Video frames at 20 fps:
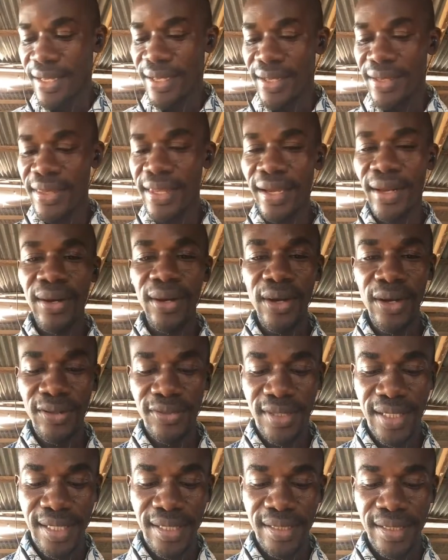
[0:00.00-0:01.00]
the
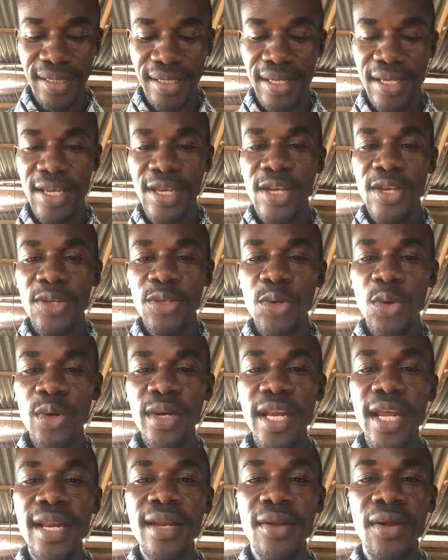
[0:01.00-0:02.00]
gloves. You
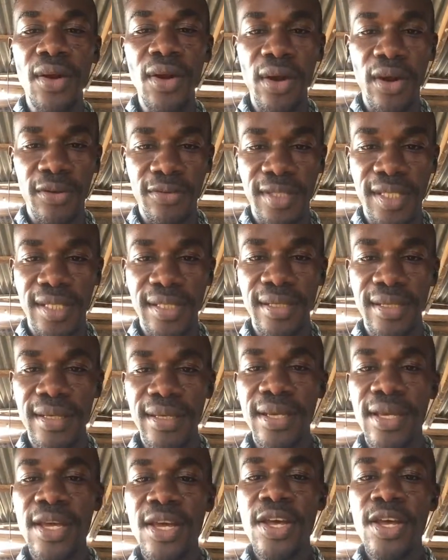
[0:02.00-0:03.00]
need gloves.
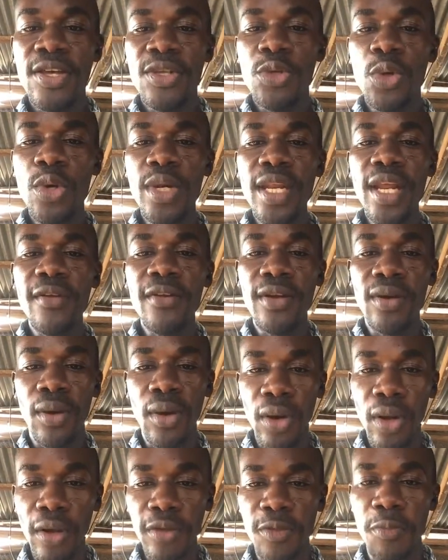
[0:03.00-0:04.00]
You need
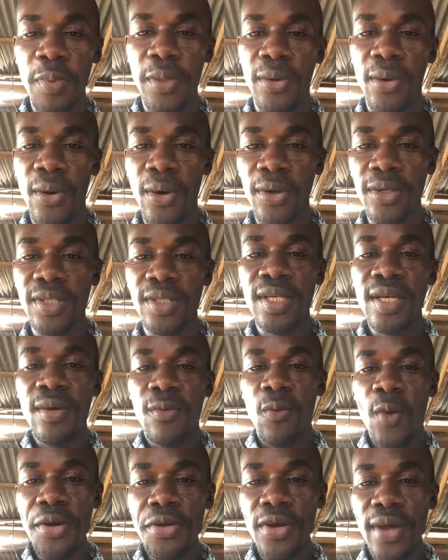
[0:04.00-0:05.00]
gloves because
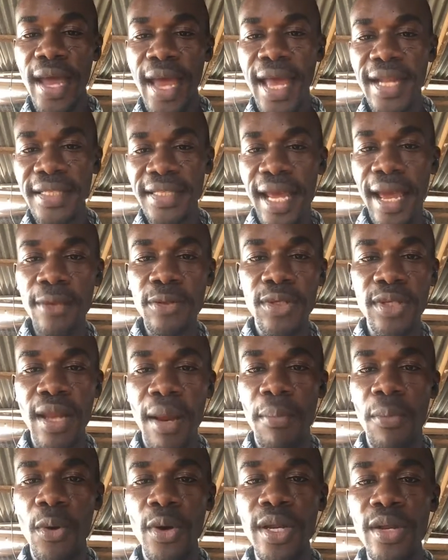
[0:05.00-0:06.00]
when you enter into
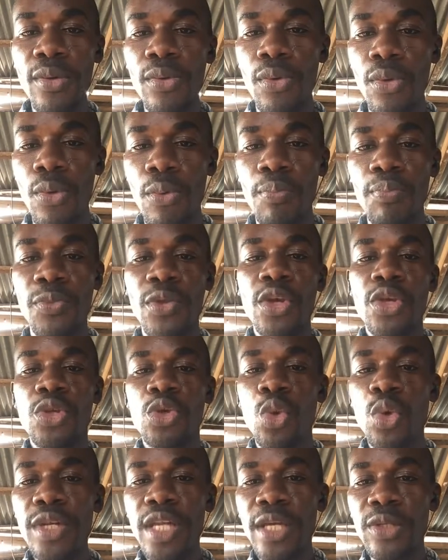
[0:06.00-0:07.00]
the brooding room,
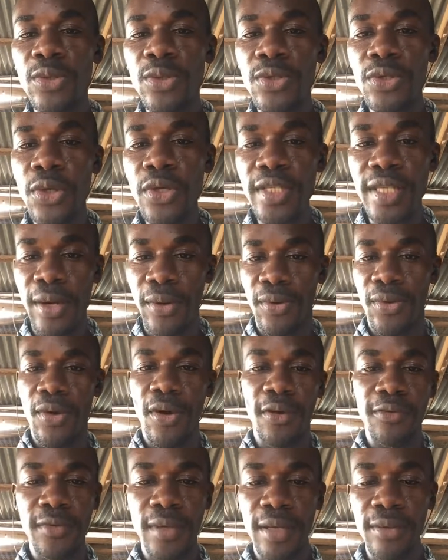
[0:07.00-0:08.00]
you need to use the
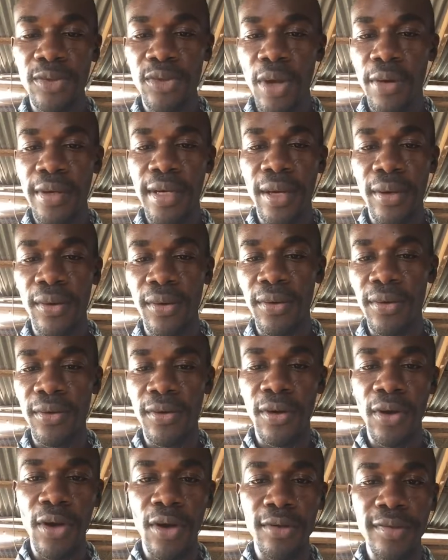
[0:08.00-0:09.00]

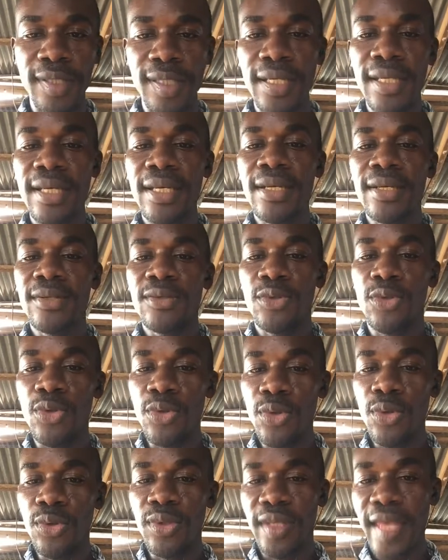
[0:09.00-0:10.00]
gloves
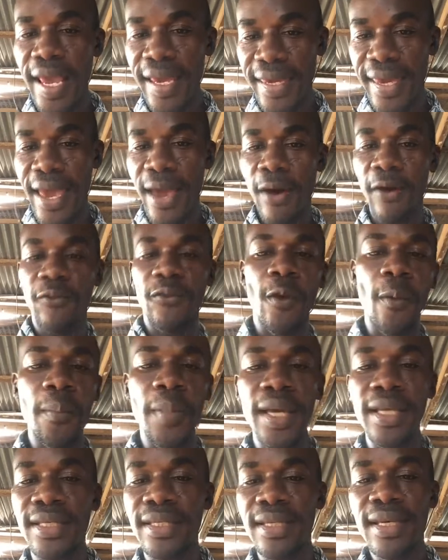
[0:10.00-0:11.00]
to take care of your
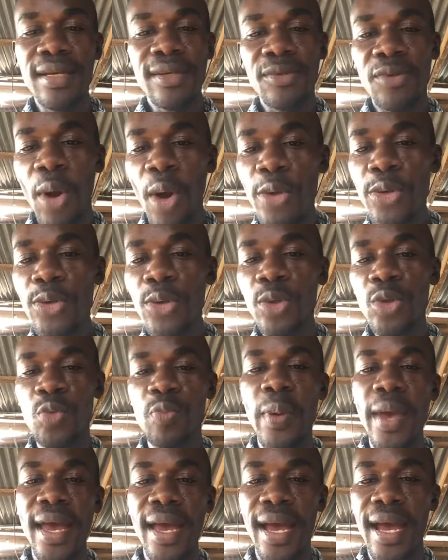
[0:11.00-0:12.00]
birds. Don't use
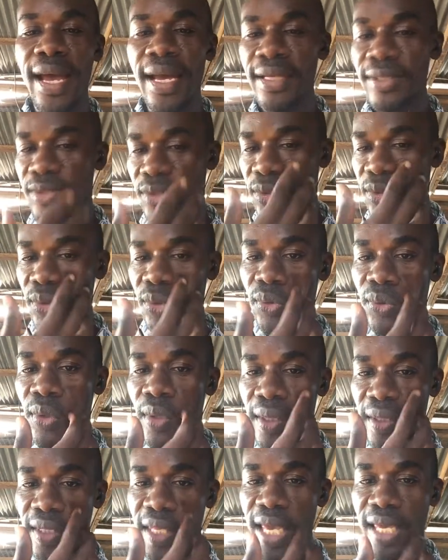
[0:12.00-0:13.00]
bare hands to
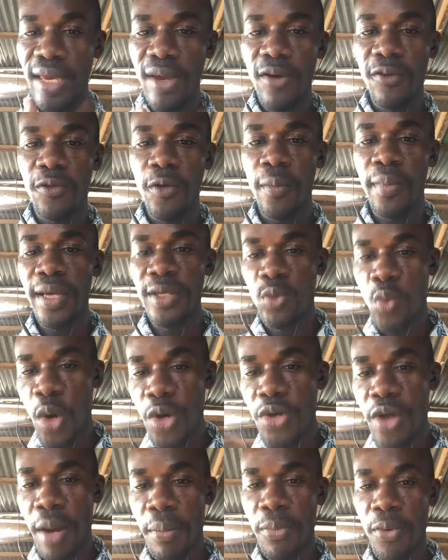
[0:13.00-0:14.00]
take care of your birds
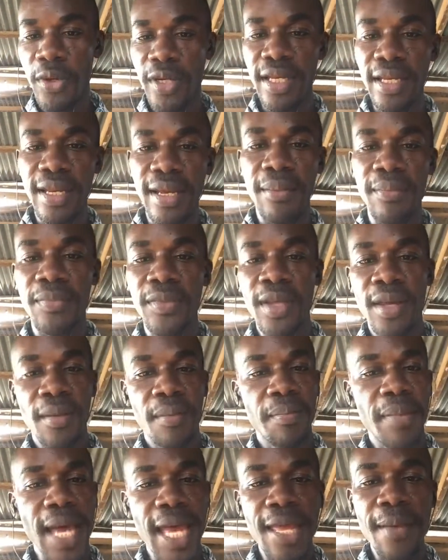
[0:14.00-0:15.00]
when you are brooding them.
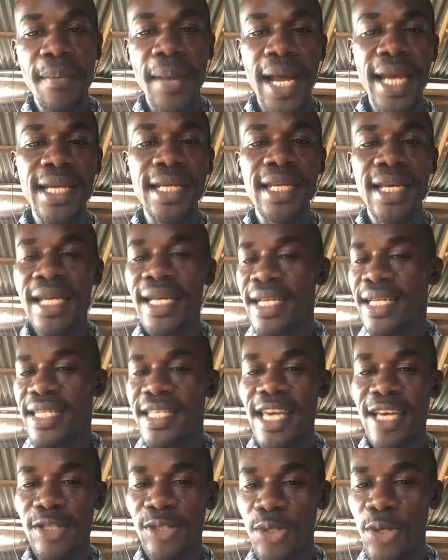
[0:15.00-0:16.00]
Bear in mind,
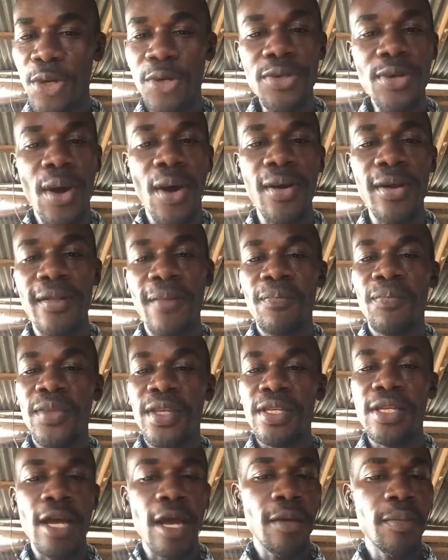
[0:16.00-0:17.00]
they are so young,
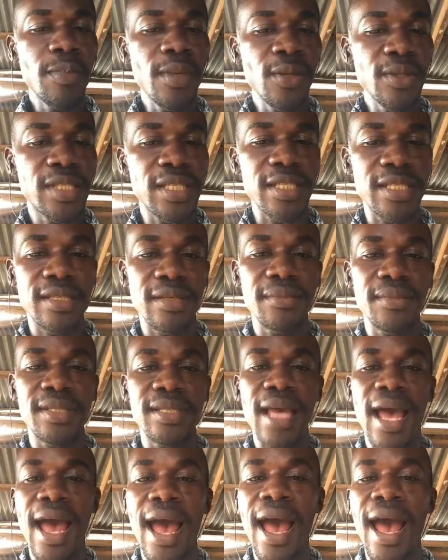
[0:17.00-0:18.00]
their immune
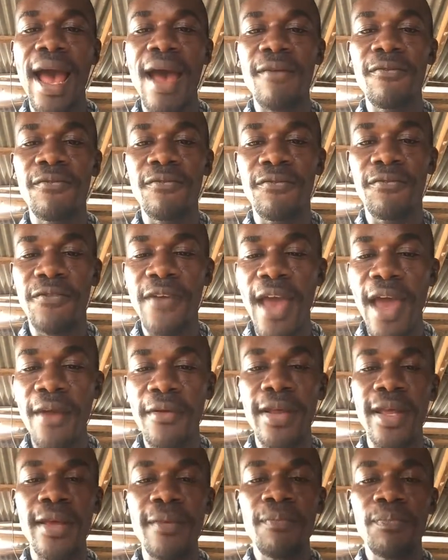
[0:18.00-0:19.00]
systems are
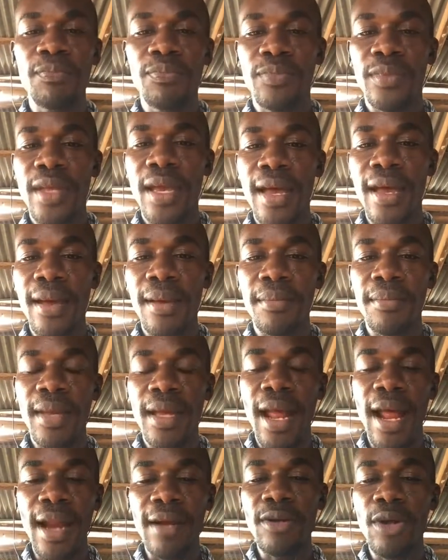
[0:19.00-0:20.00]

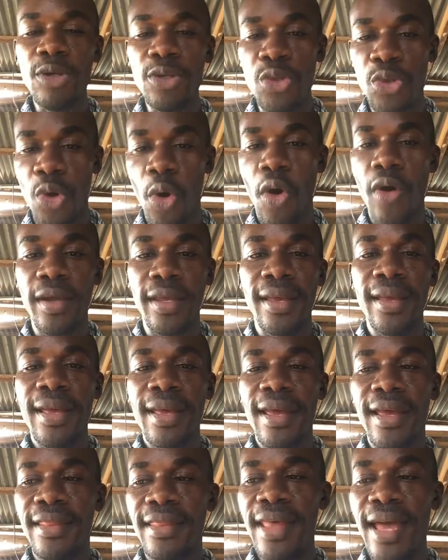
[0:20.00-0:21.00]
are not strong,
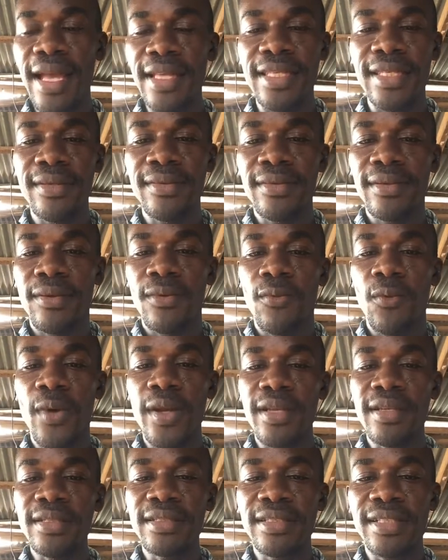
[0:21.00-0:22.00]
and that
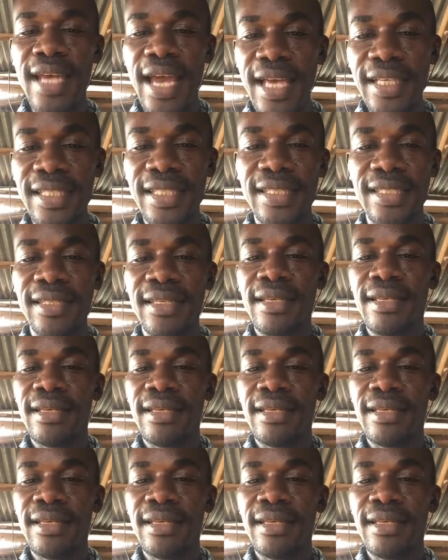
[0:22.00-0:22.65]
with just